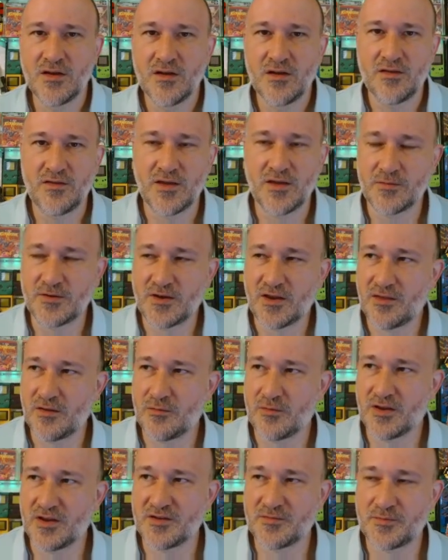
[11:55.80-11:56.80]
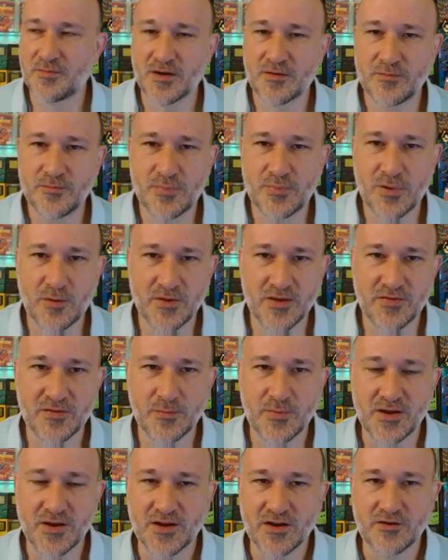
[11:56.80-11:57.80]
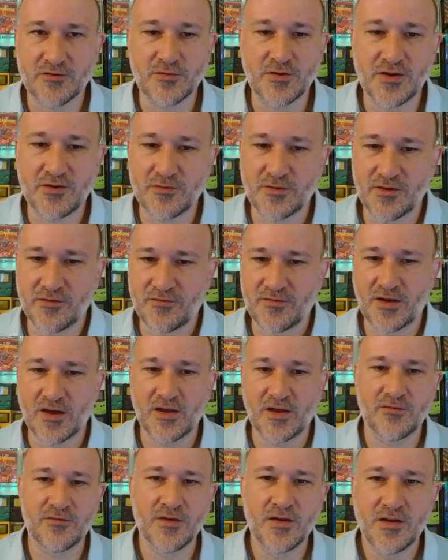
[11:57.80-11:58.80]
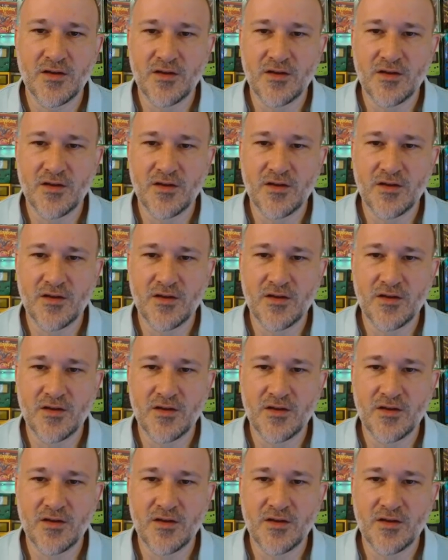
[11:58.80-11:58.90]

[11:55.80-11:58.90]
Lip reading: the update that we expect probably at the beginning of 2025.